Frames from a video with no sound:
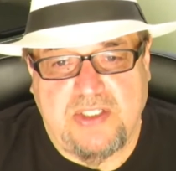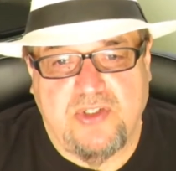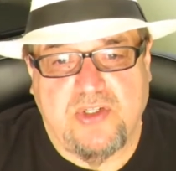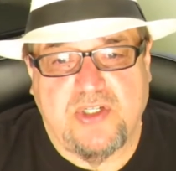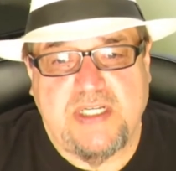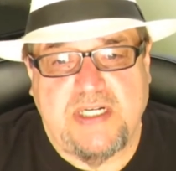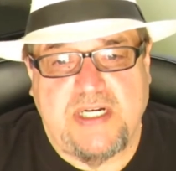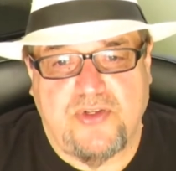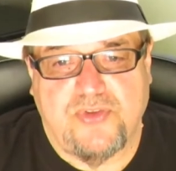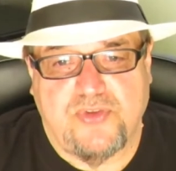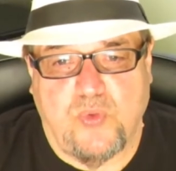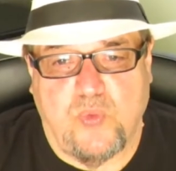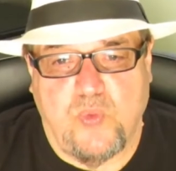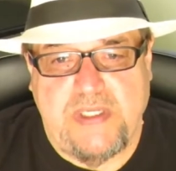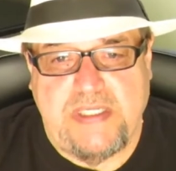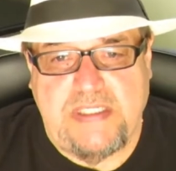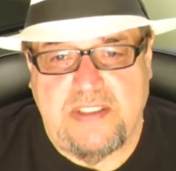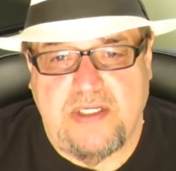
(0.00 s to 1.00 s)
looking out the
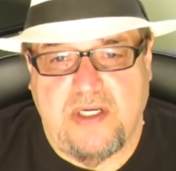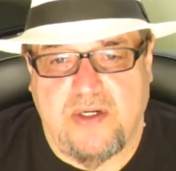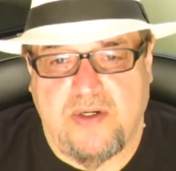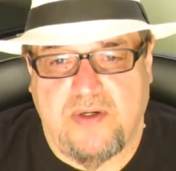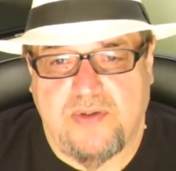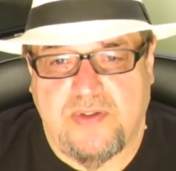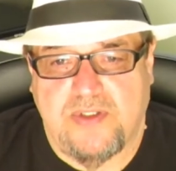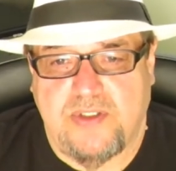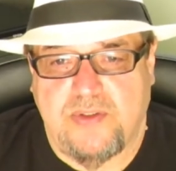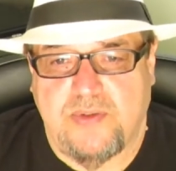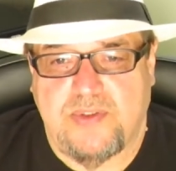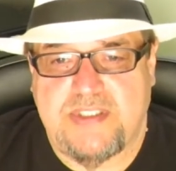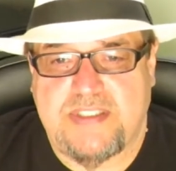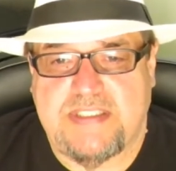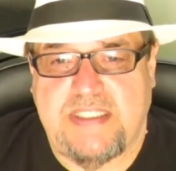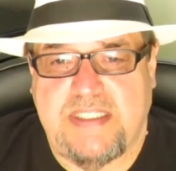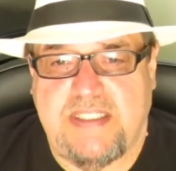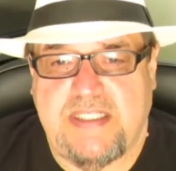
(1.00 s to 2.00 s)
window, you'll
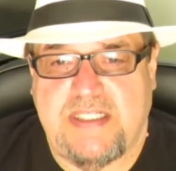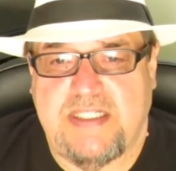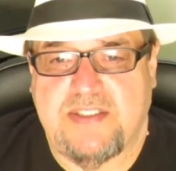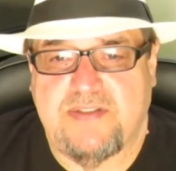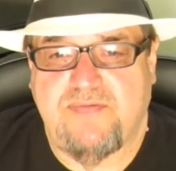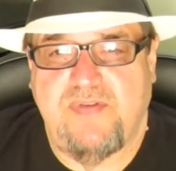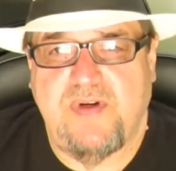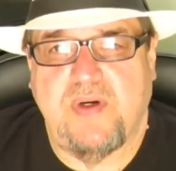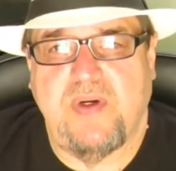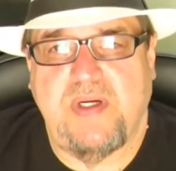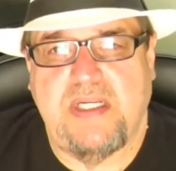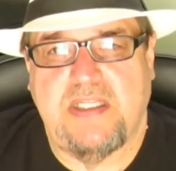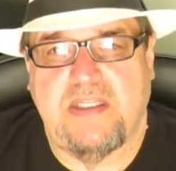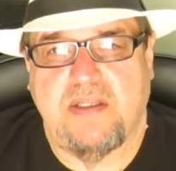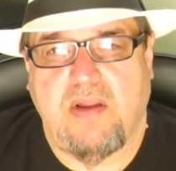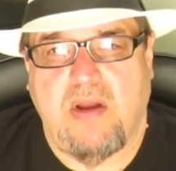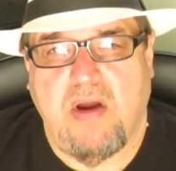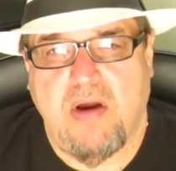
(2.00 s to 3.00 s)
see these very
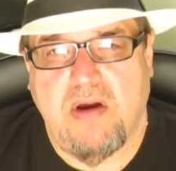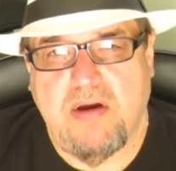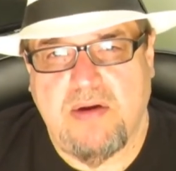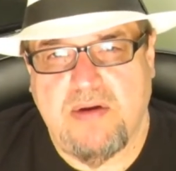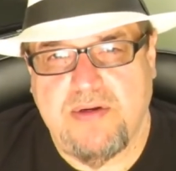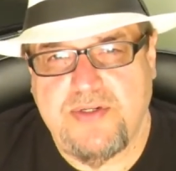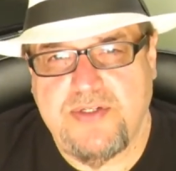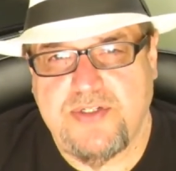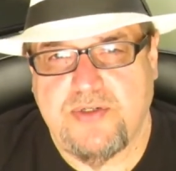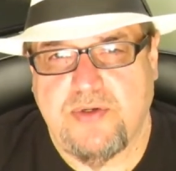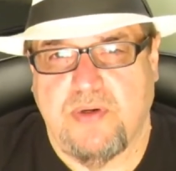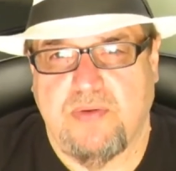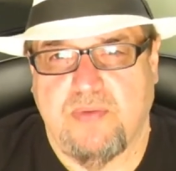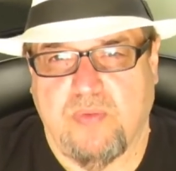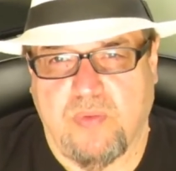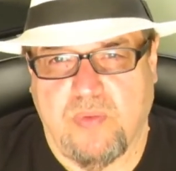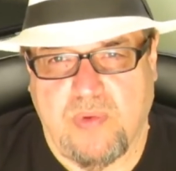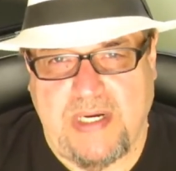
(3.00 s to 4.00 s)
large
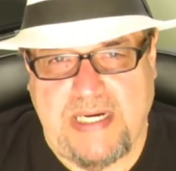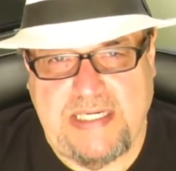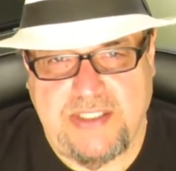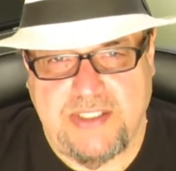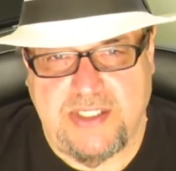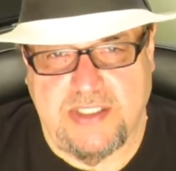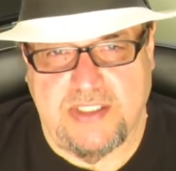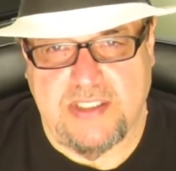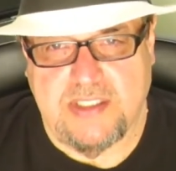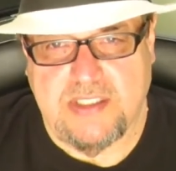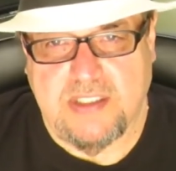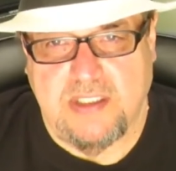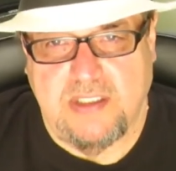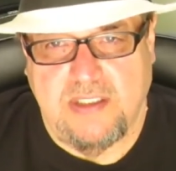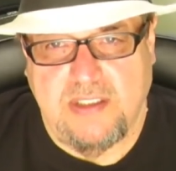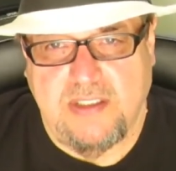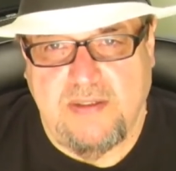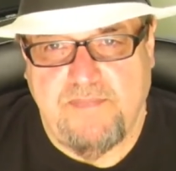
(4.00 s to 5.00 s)
ranches
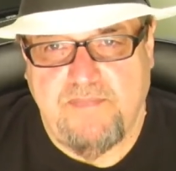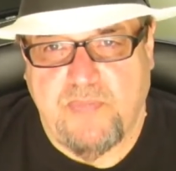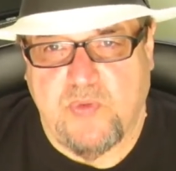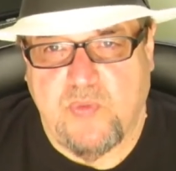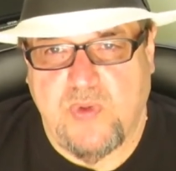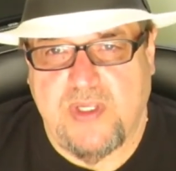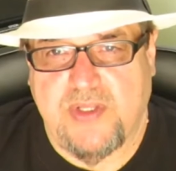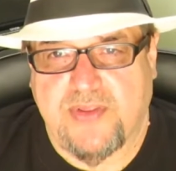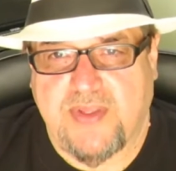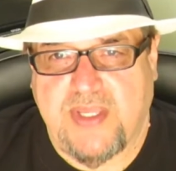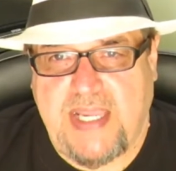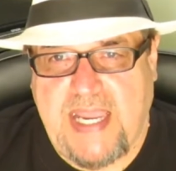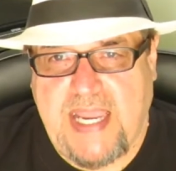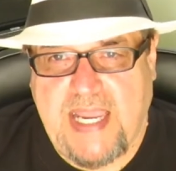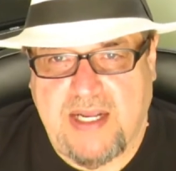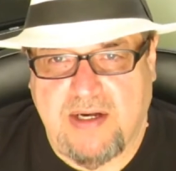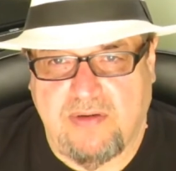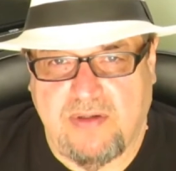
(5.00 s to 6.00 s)
with
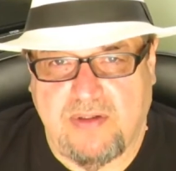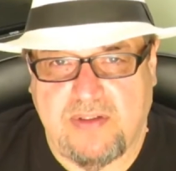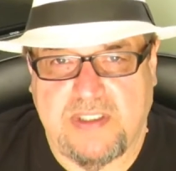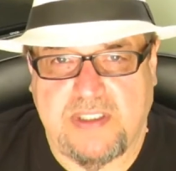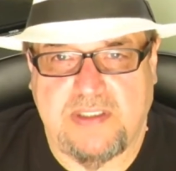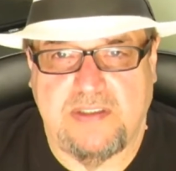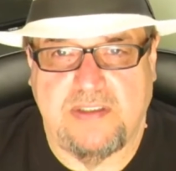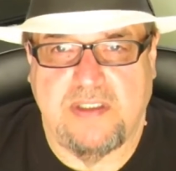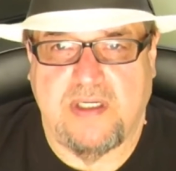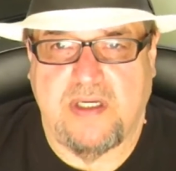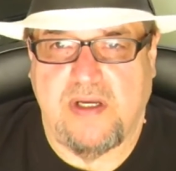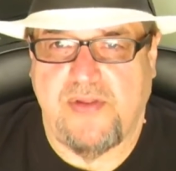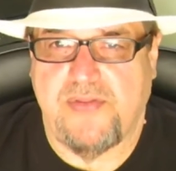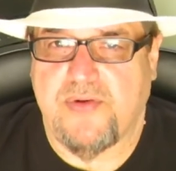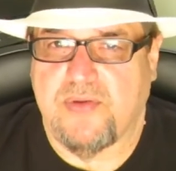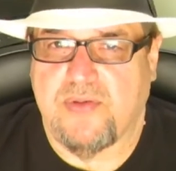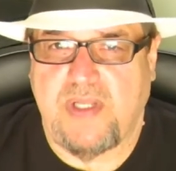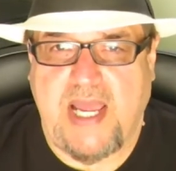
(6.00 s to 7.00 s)
cattle and
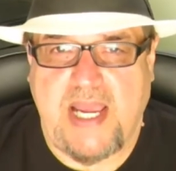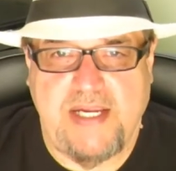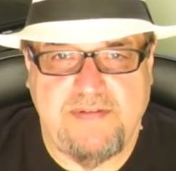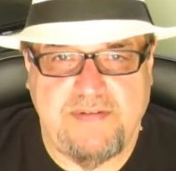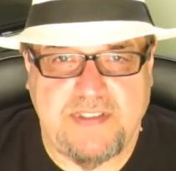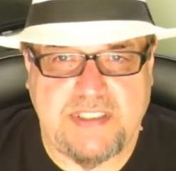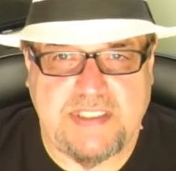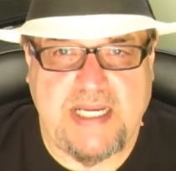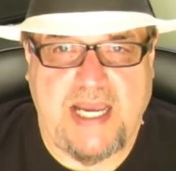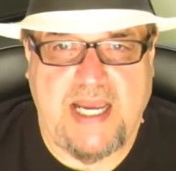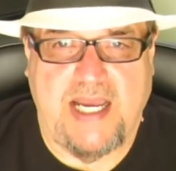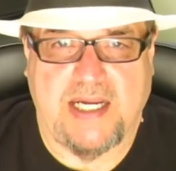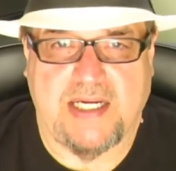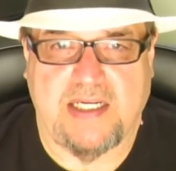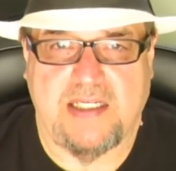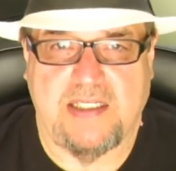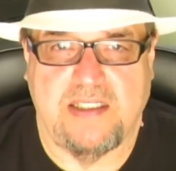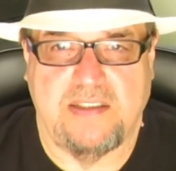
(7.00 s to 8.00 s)
other
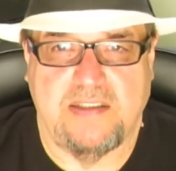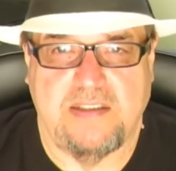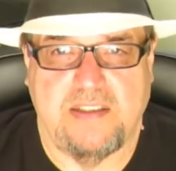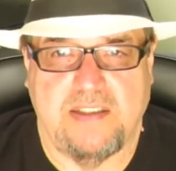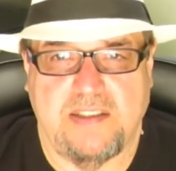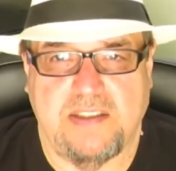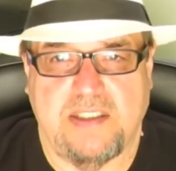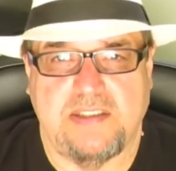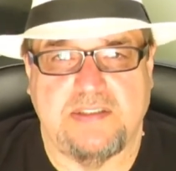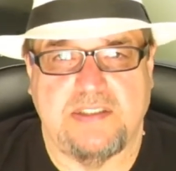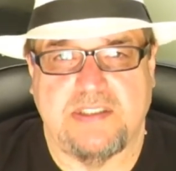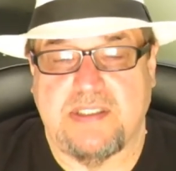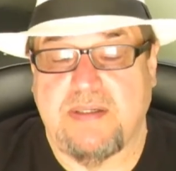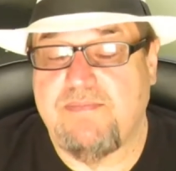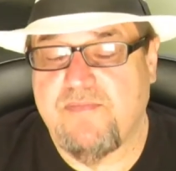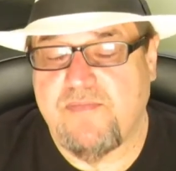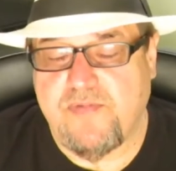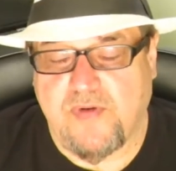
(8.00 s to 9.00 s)
livestock and
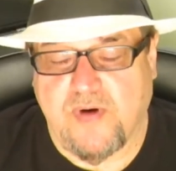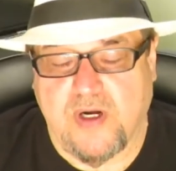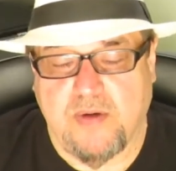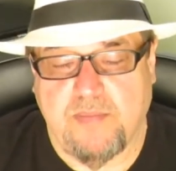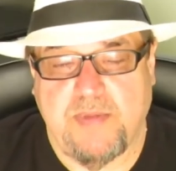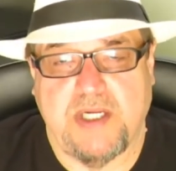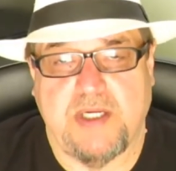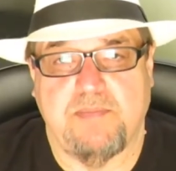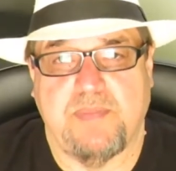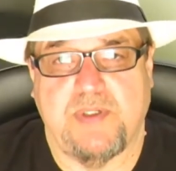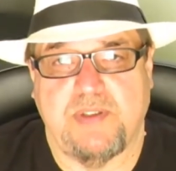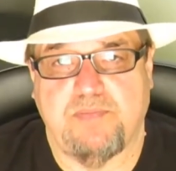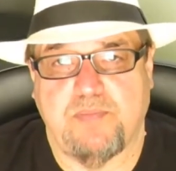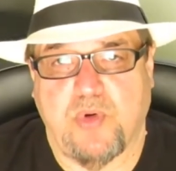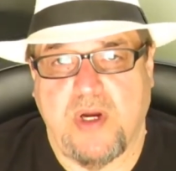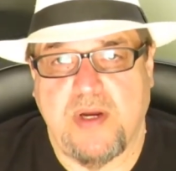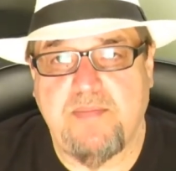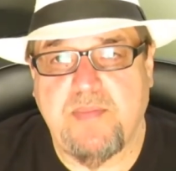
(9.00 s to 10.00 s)
some farming,
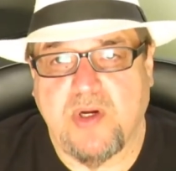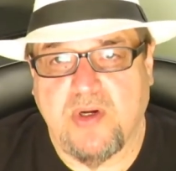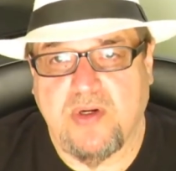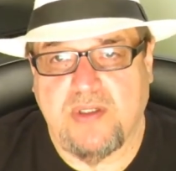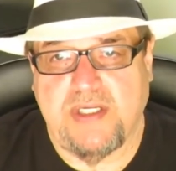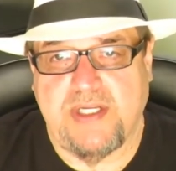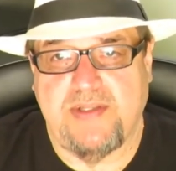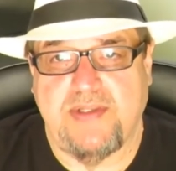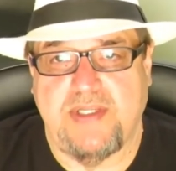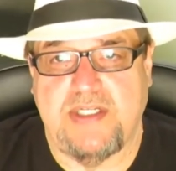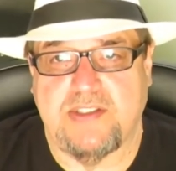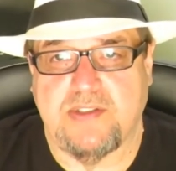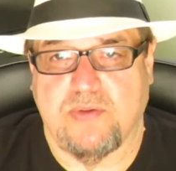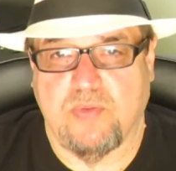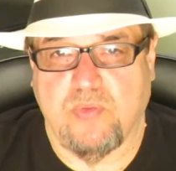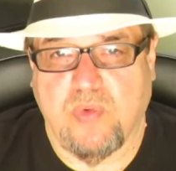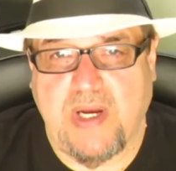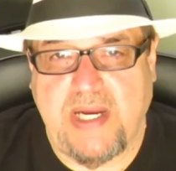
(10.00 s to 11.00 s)
but primarily these
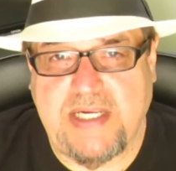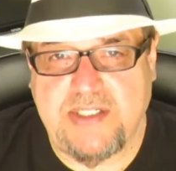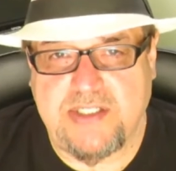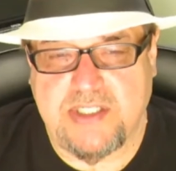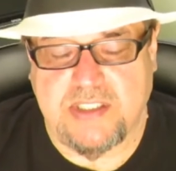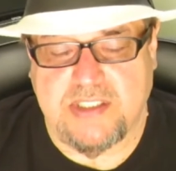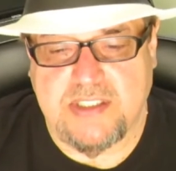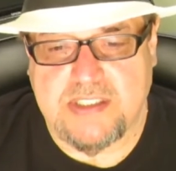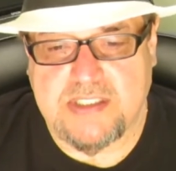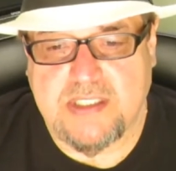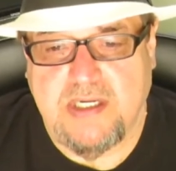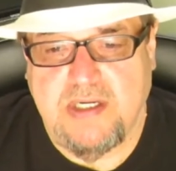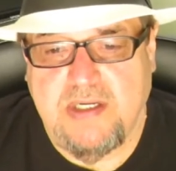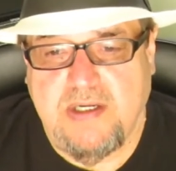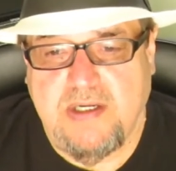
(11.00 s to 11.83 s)
are ranches.